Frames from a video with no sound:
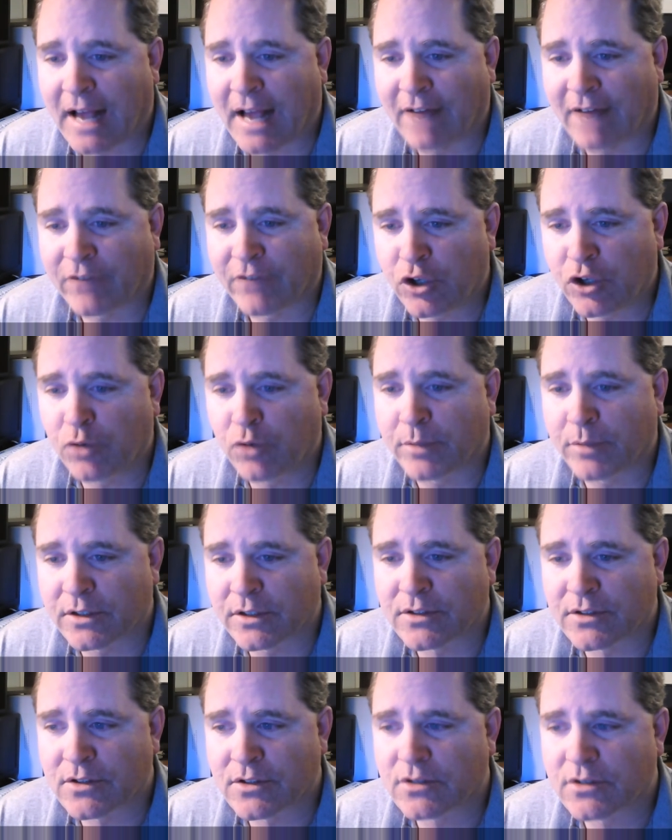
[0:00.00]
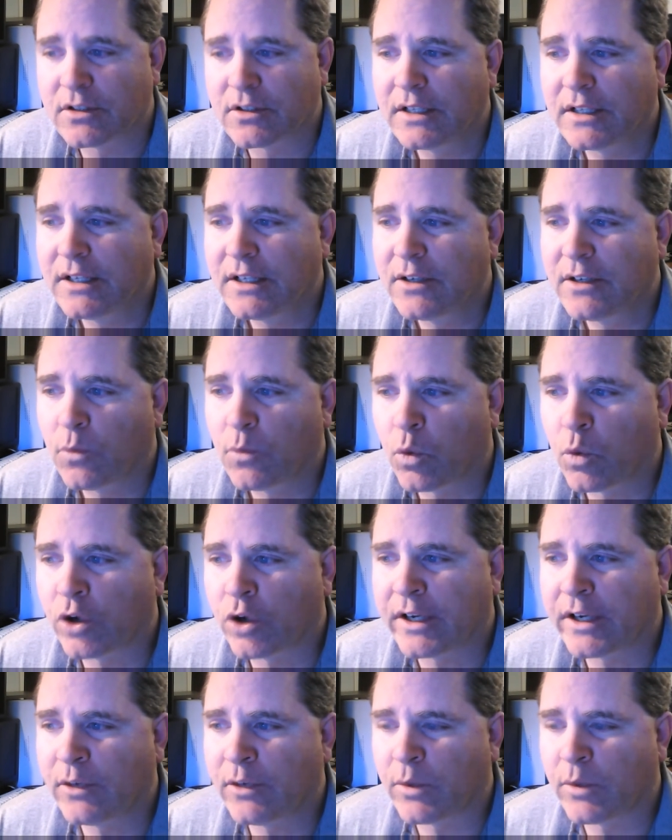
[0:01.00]
have humans
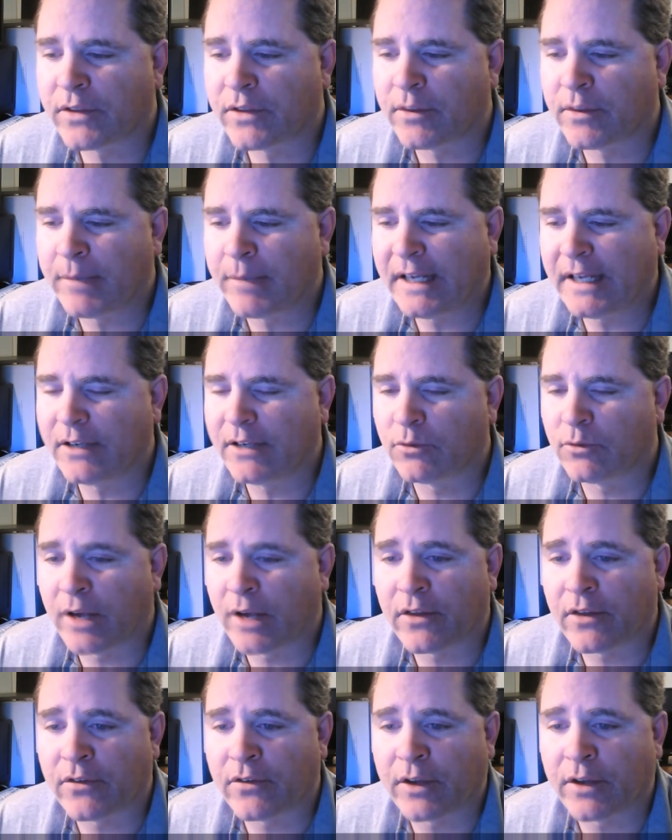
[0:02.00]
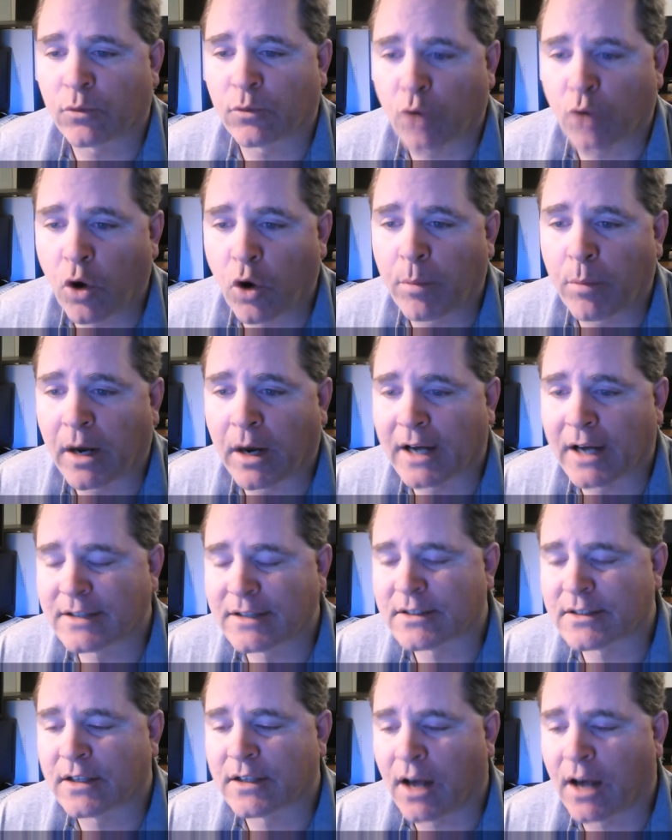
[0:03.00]
working with the meat rather than
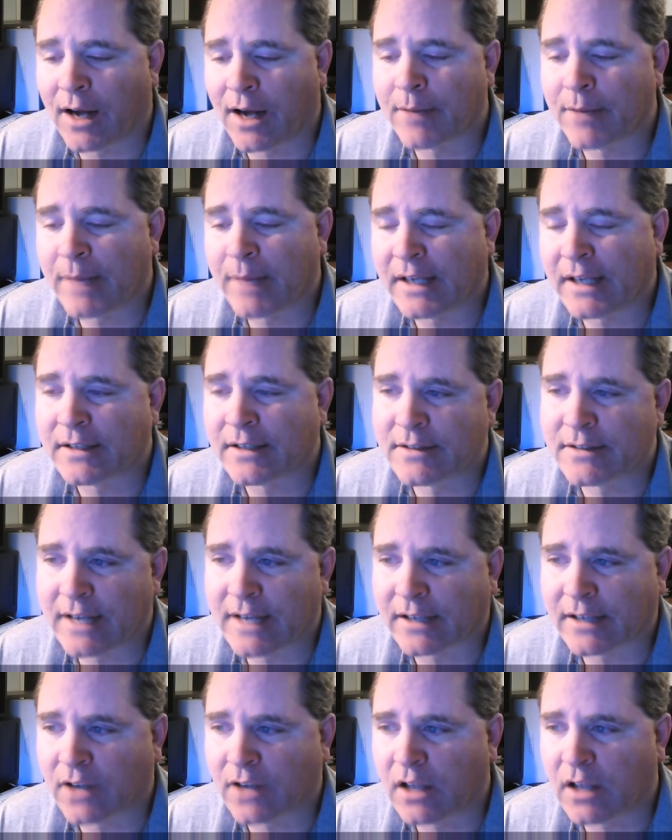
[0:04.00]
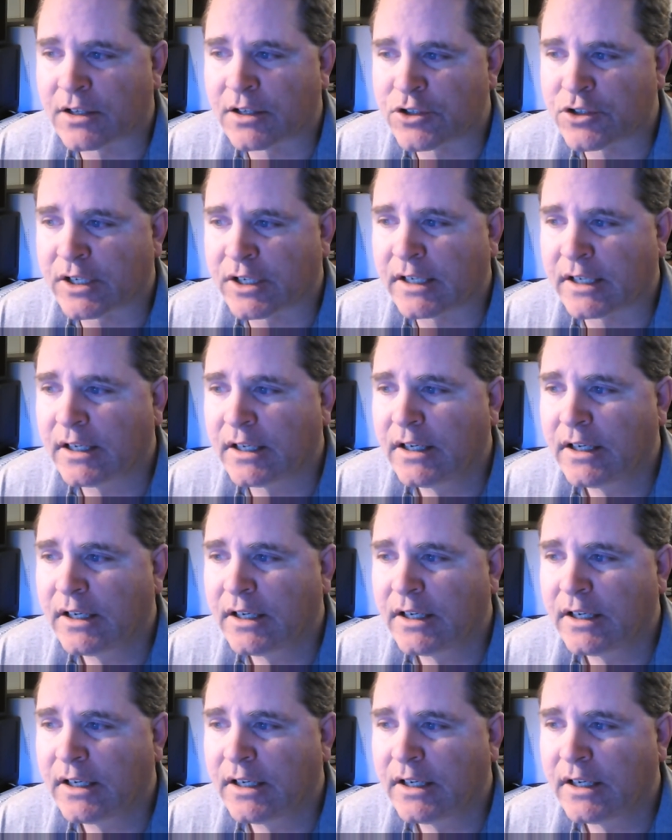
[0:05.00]
robots and automated technology